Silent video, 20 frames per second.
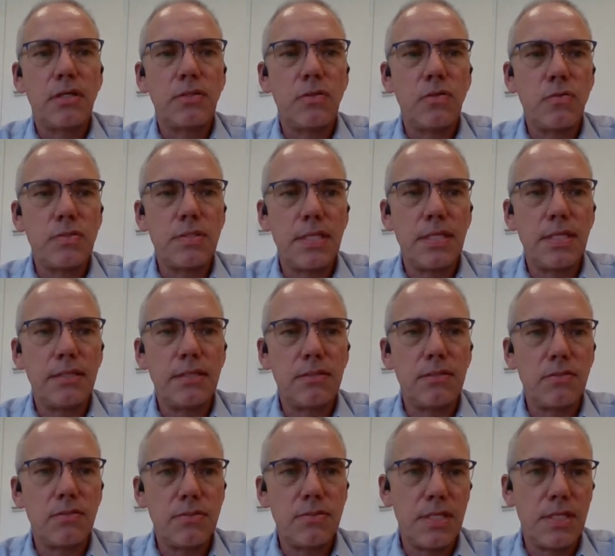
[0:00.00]
using
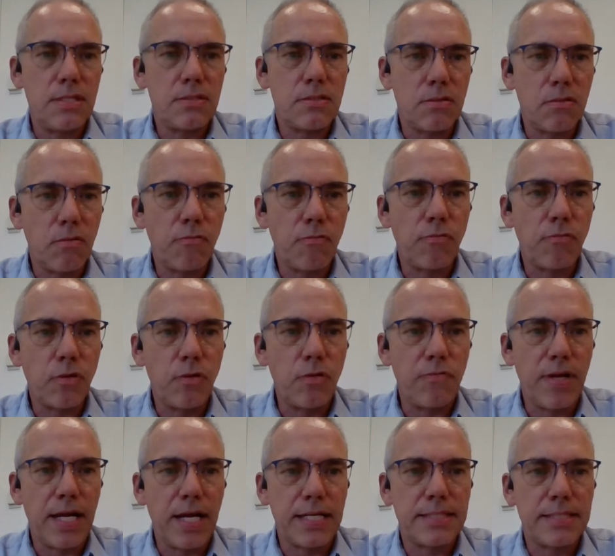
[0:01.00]
the seasonal
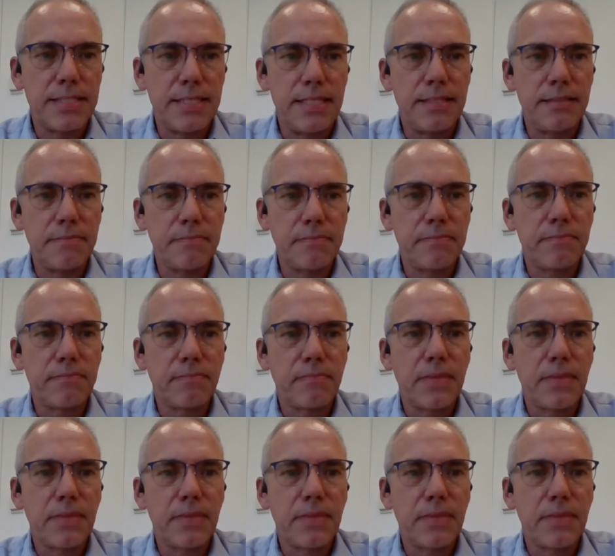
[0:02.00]
flu vaccine,